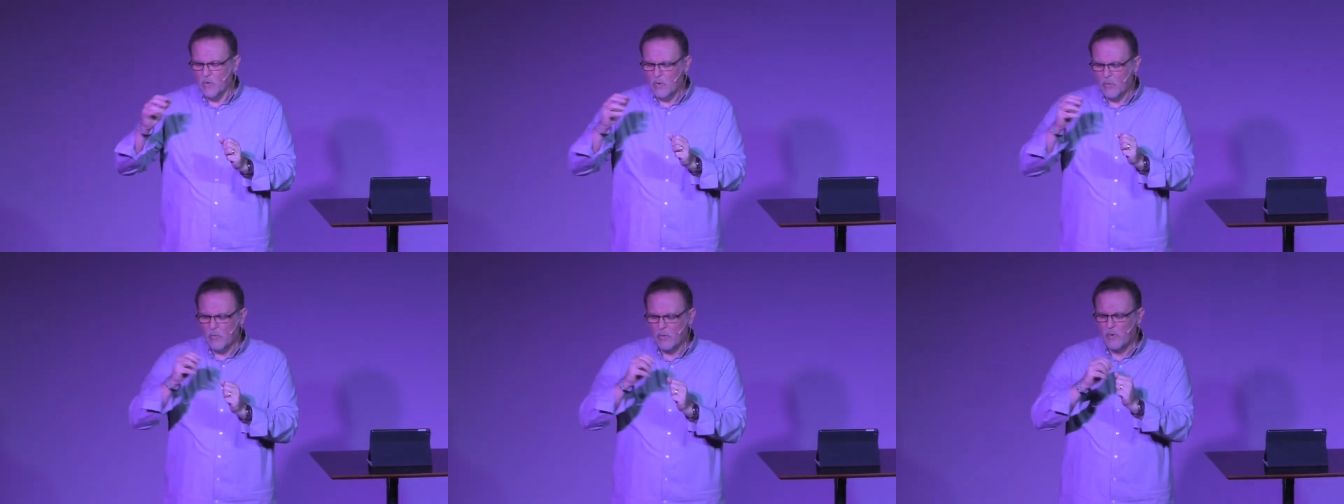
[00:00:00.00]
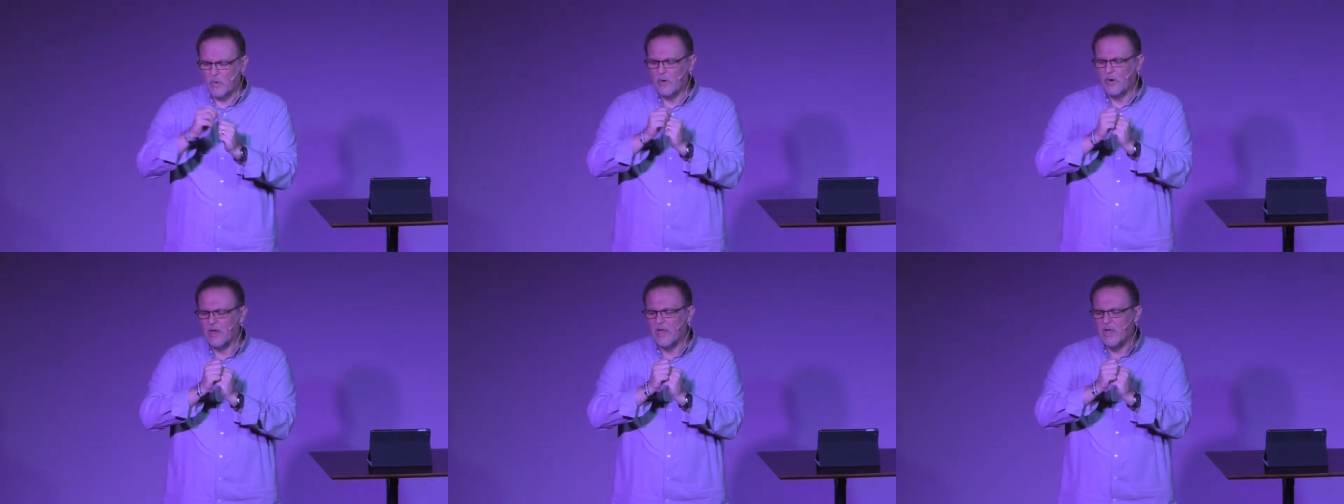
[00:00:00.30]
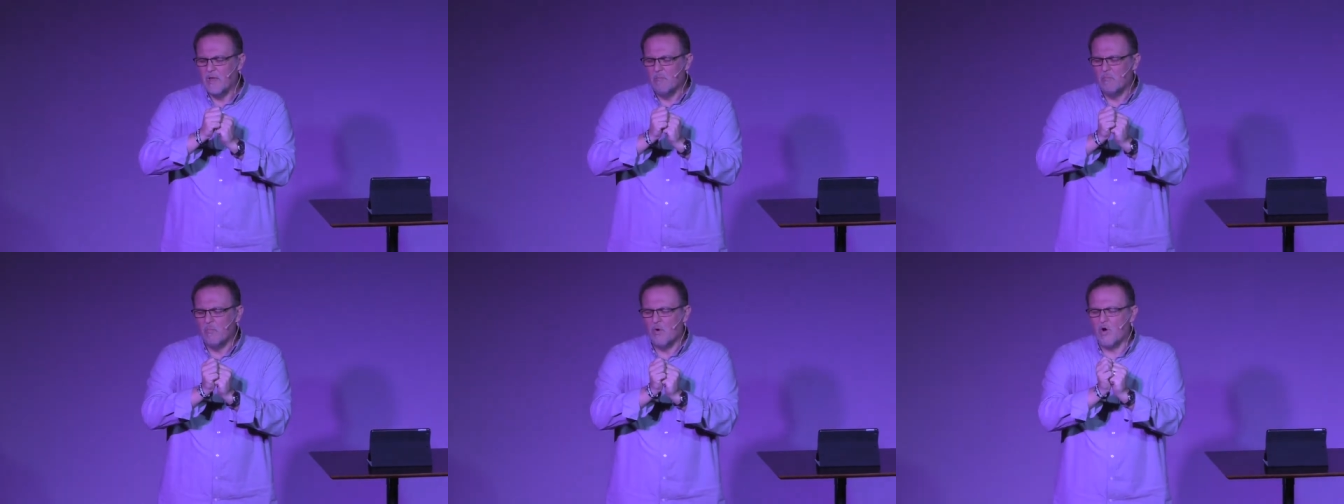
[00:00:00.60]
We want
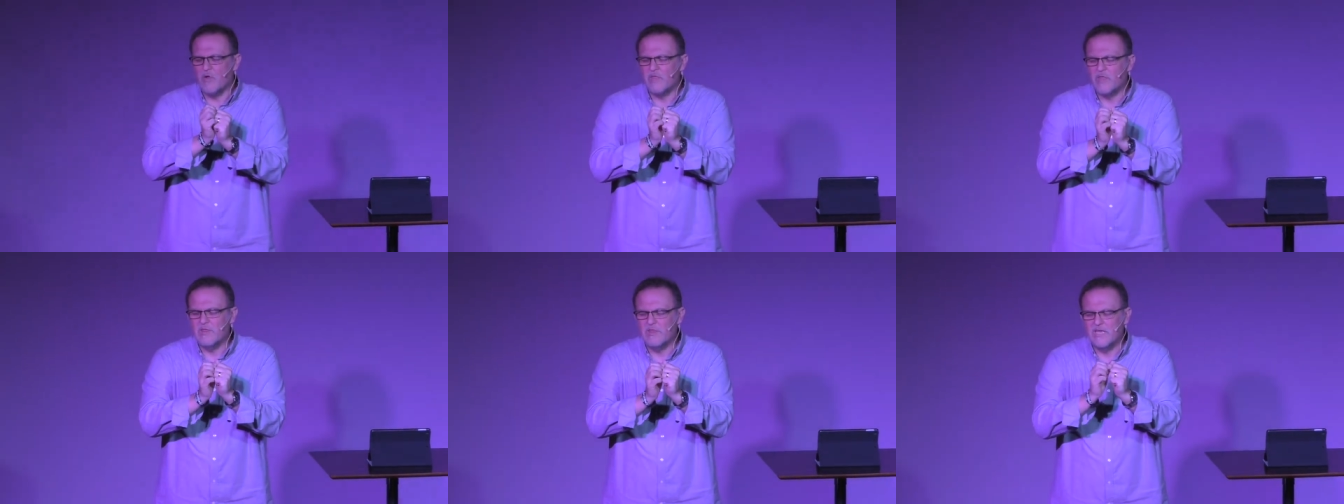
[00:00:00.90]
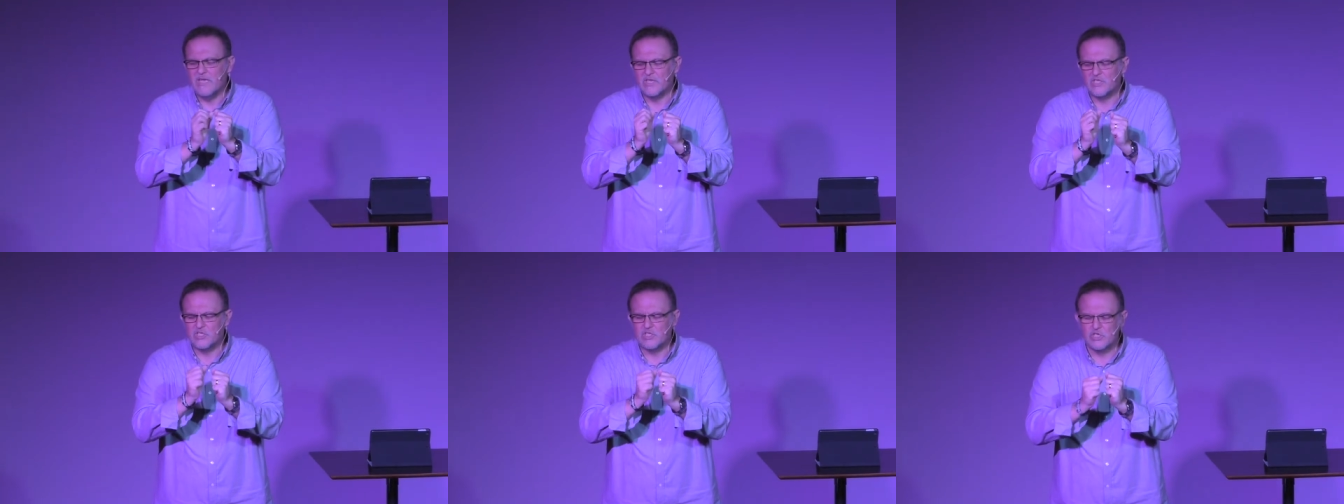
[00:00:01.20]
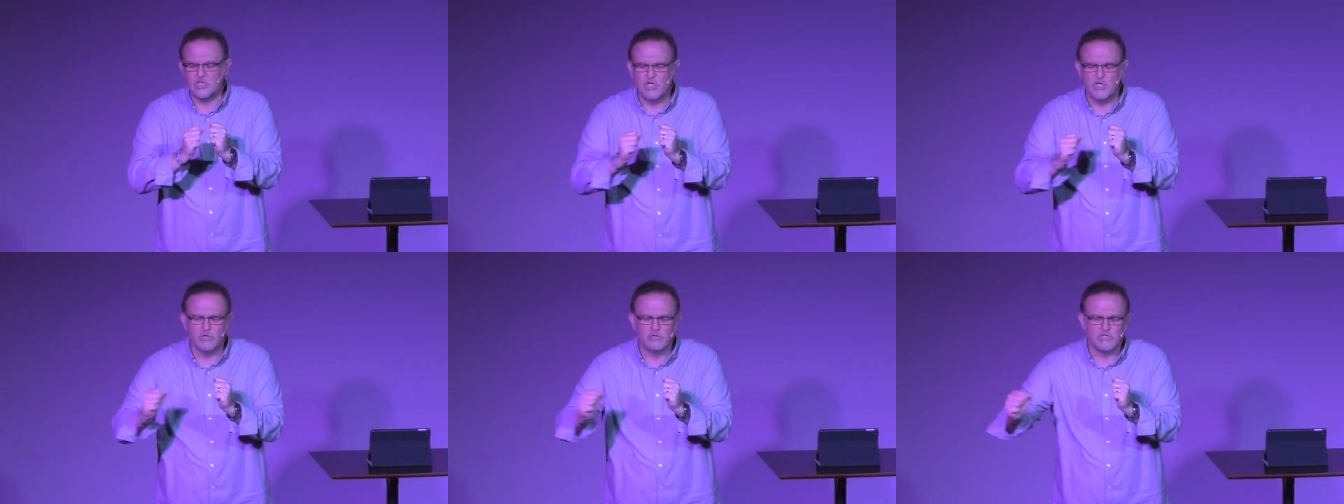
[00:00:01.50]
to more than the
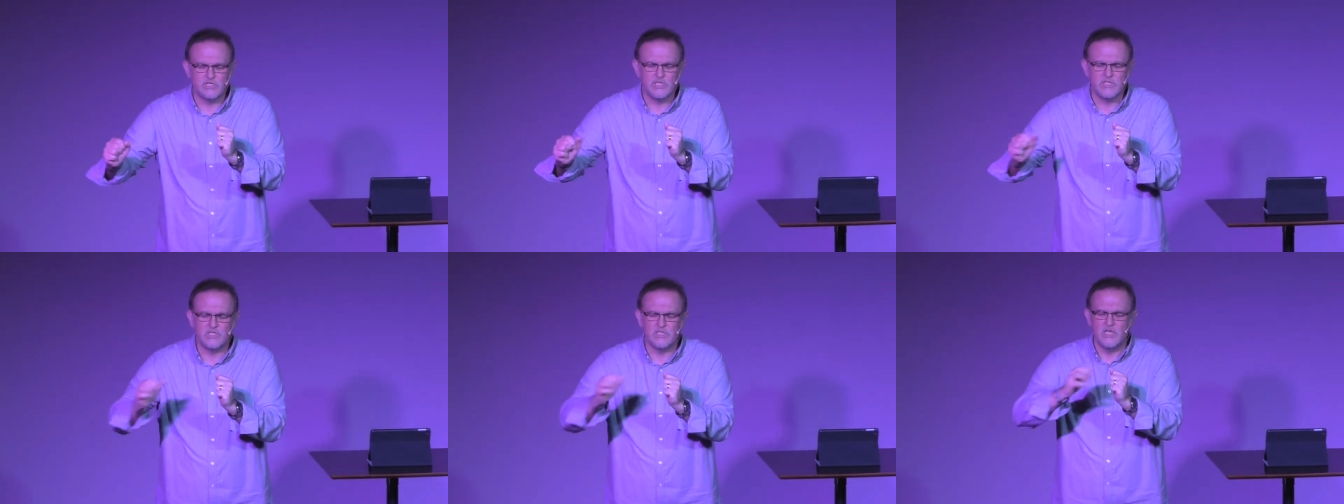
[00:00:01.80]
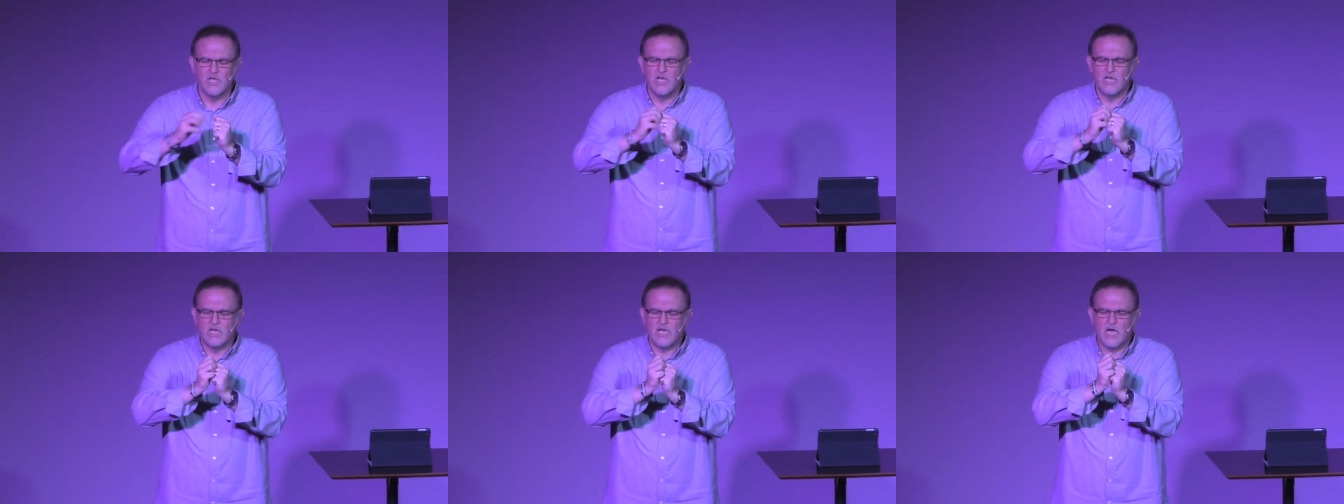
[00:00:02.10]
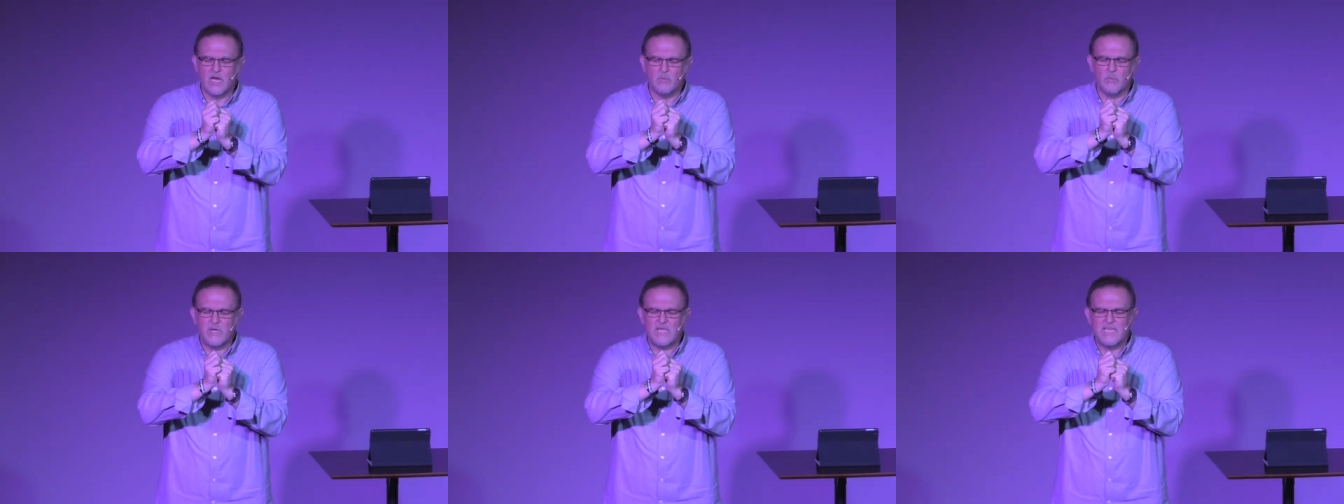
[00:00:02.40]
excuses,
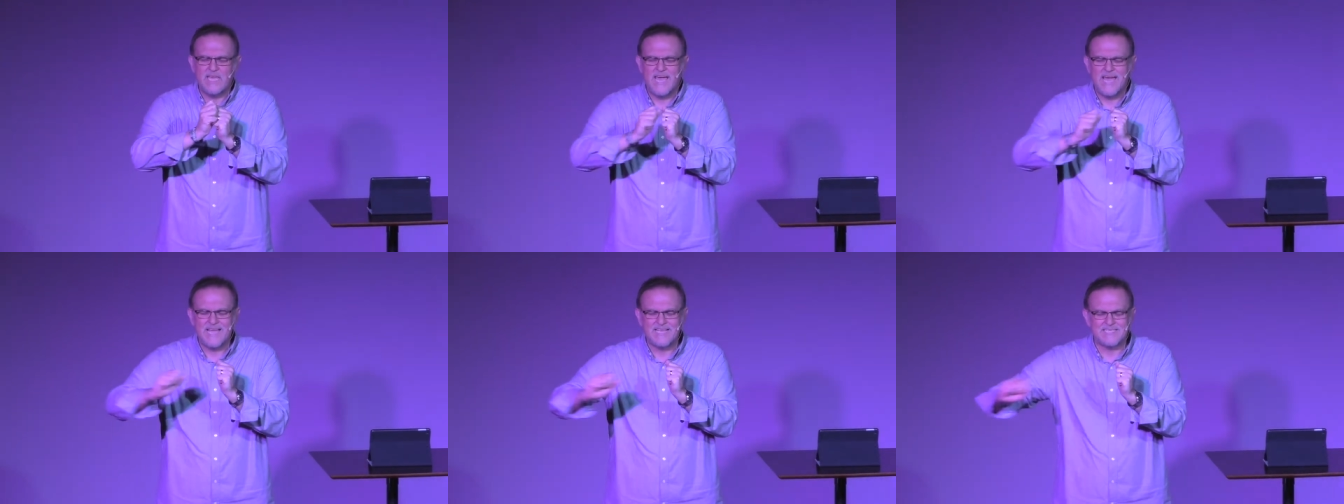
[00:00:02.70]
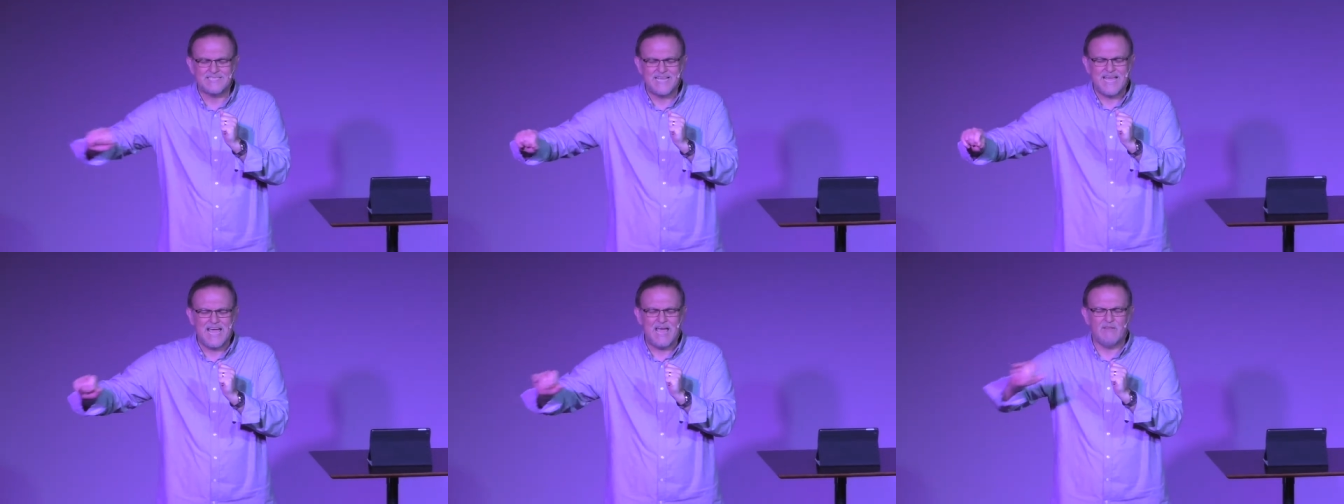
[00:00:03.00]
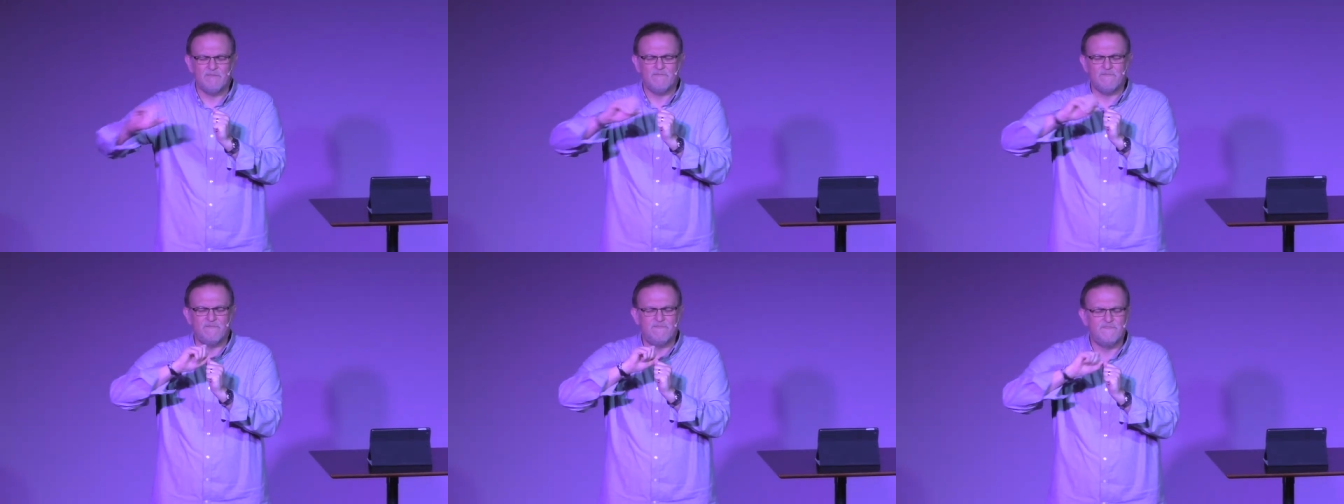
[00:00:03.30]
God, we cast
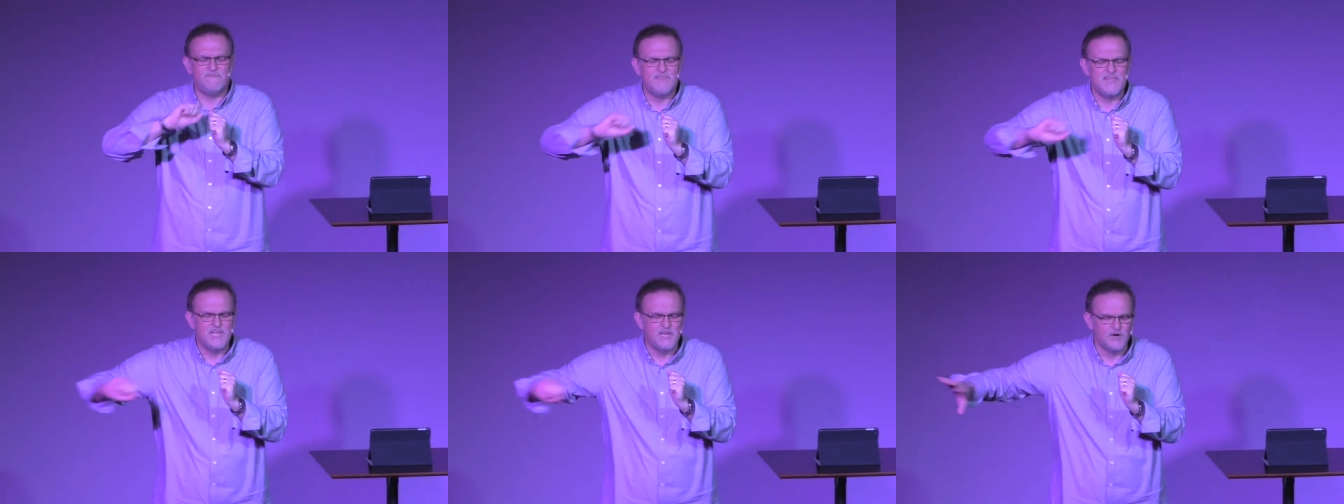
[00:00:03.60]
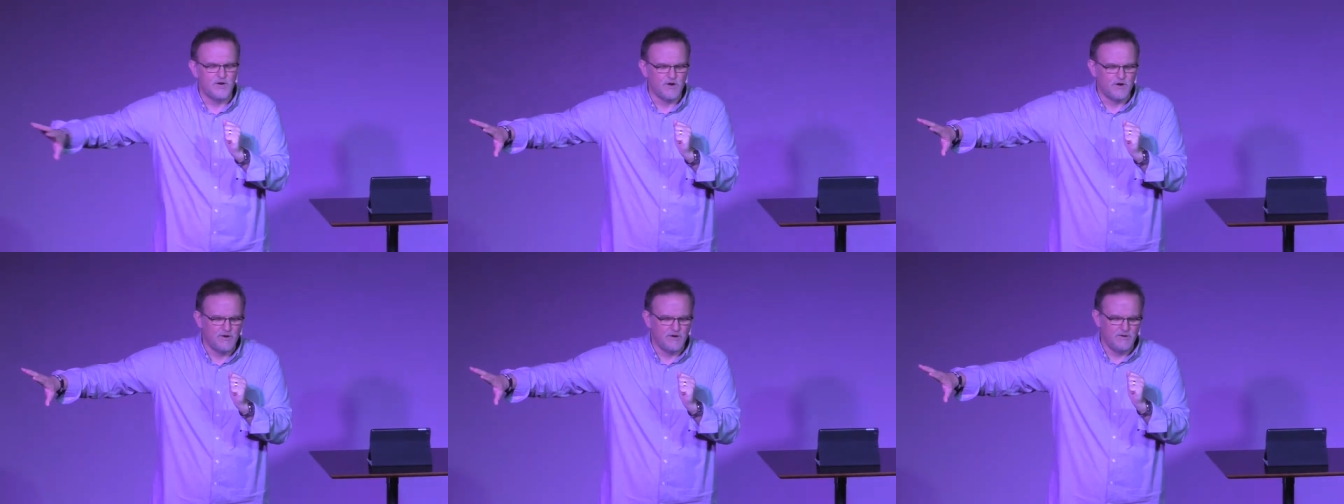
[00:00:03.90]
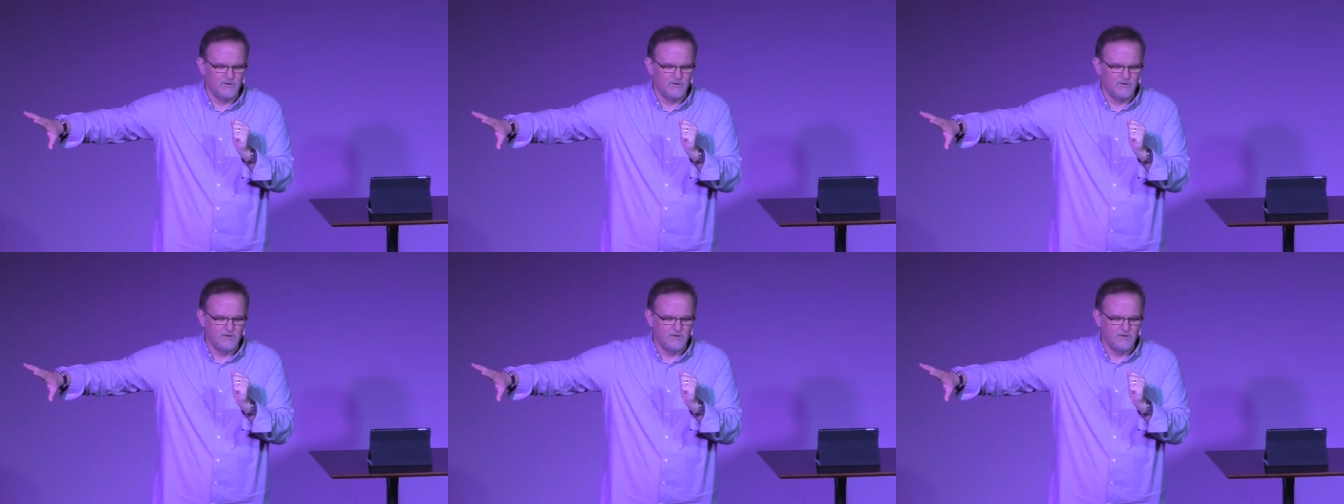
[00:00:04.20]
out fear.